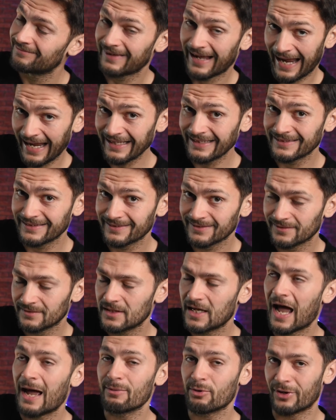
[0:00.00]
And
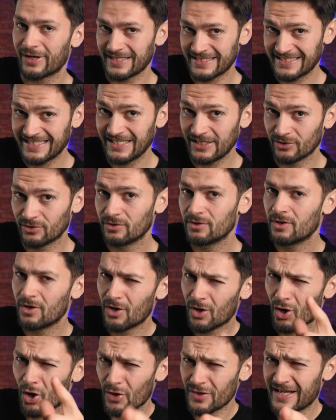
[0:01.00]
I'm gonna see you
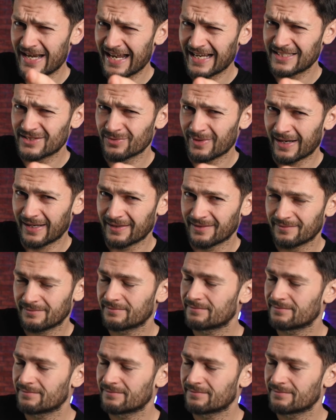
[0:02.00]
on the next one.